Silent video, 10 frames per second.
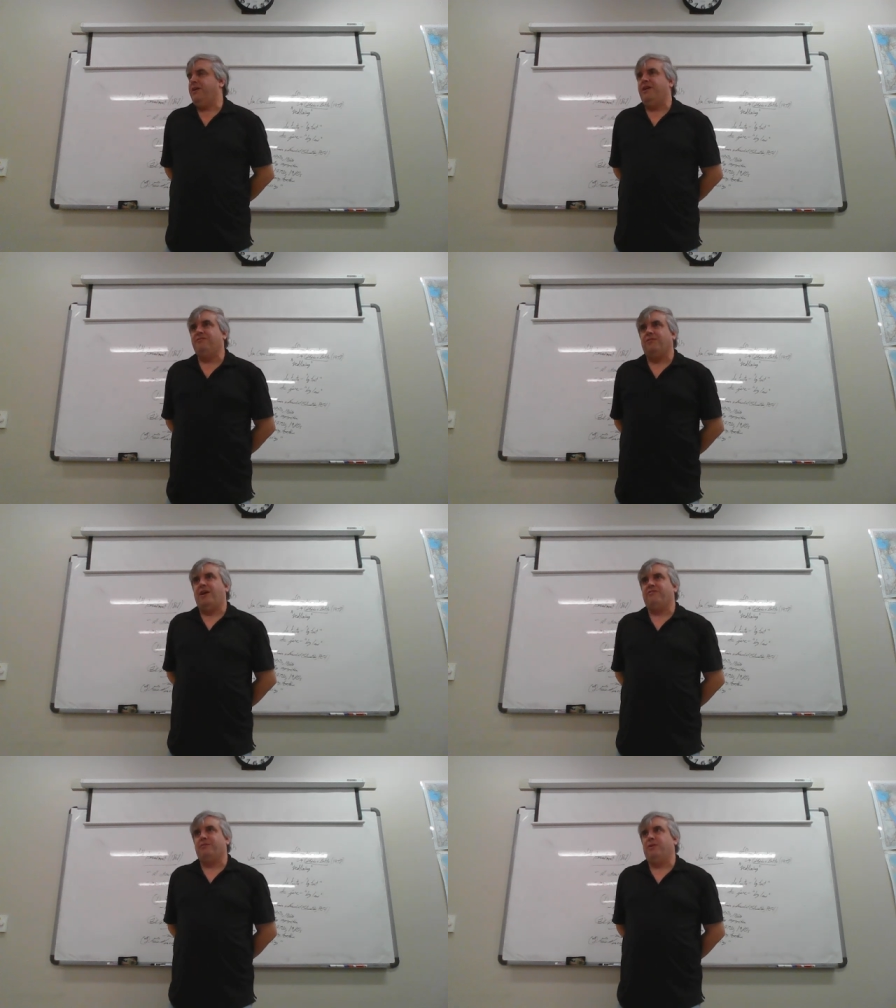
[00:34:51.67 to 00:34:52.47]
pay for
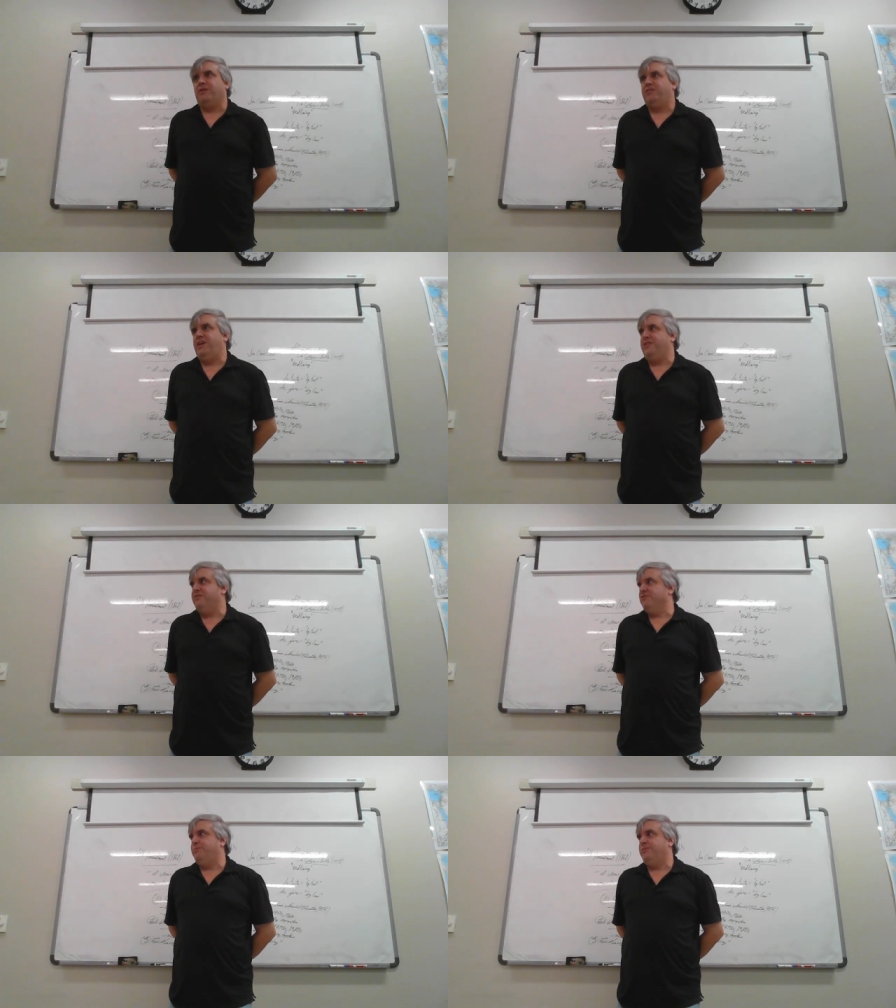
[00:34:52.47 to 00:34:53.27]
African American
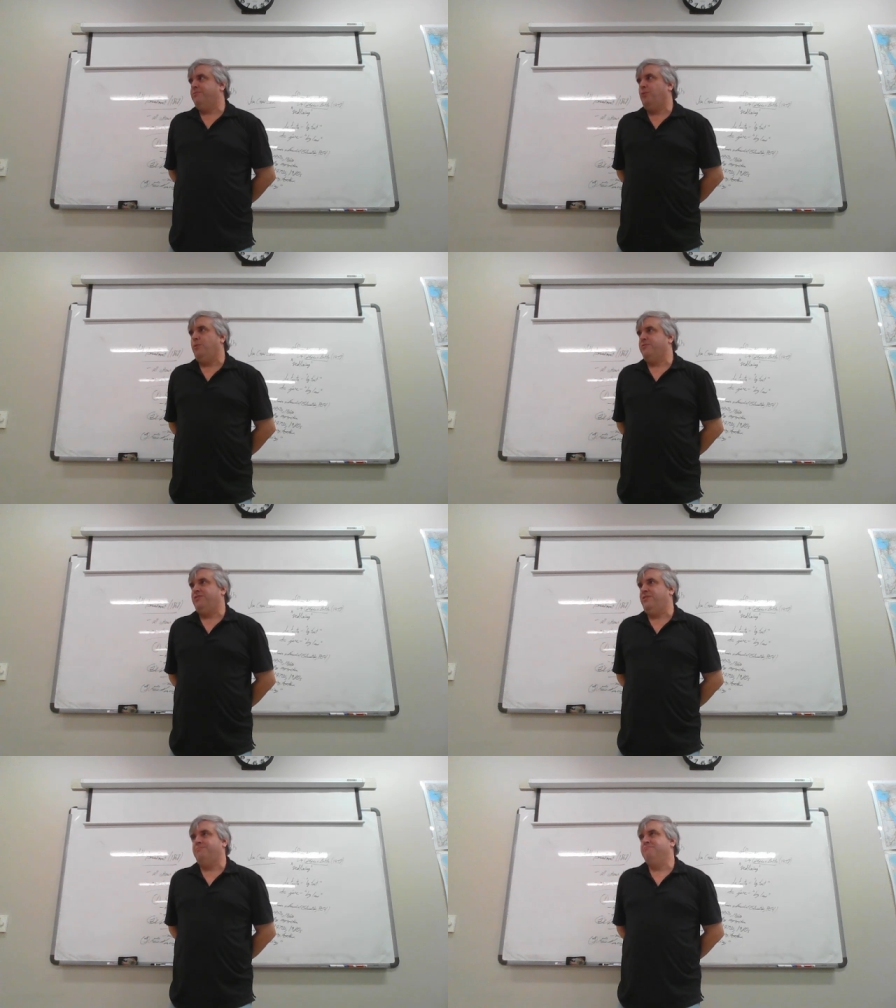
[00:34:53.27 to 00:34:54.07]
teachers, but the court
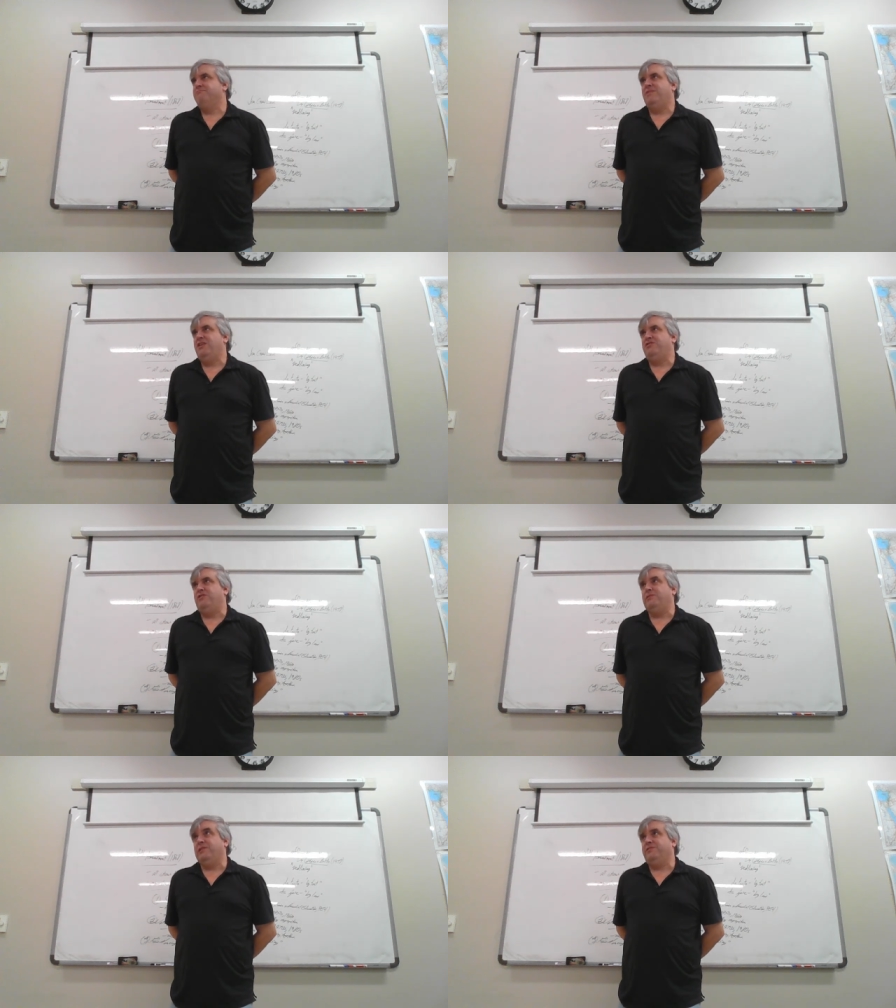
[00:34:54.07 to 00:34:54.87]
said
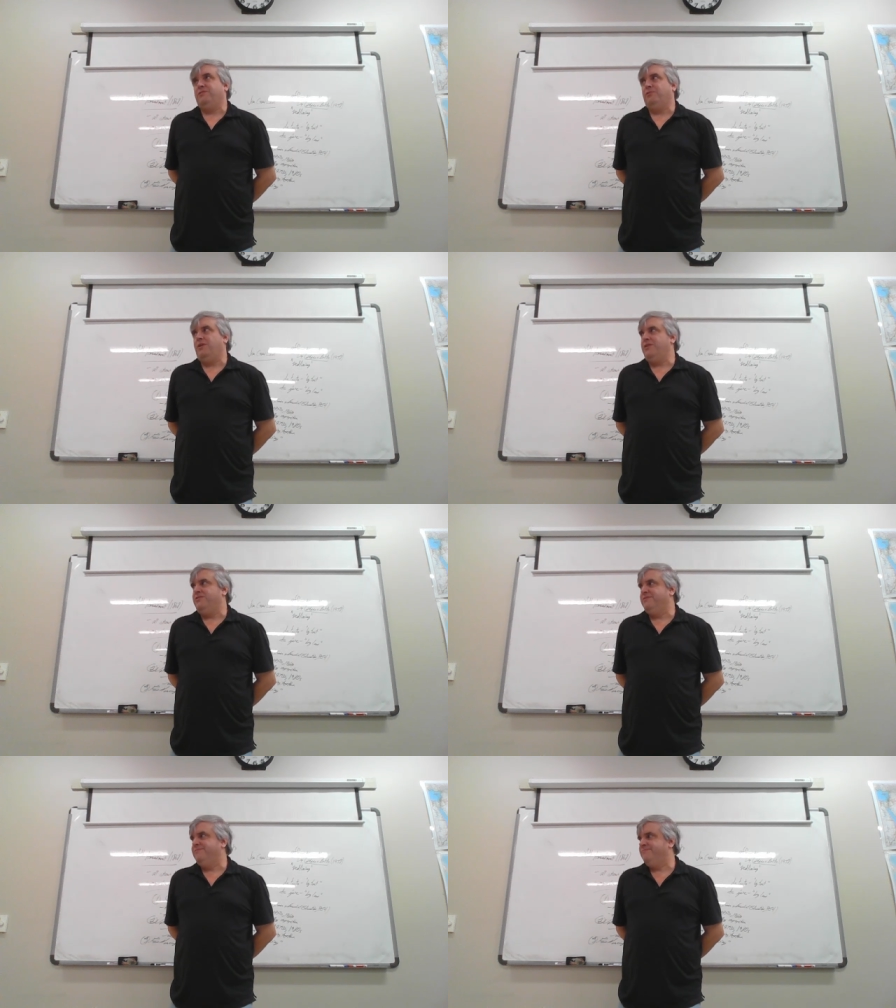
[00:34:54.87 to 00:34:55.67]
too little, too
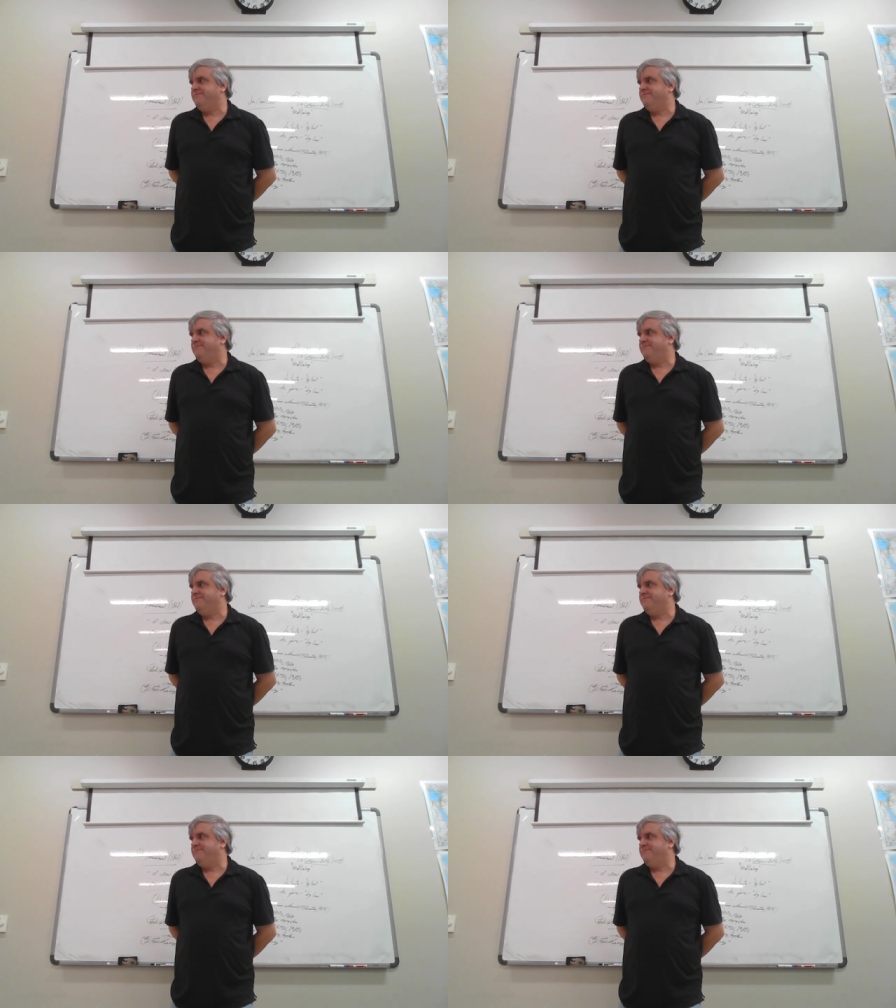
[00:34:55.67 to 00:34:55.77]
late.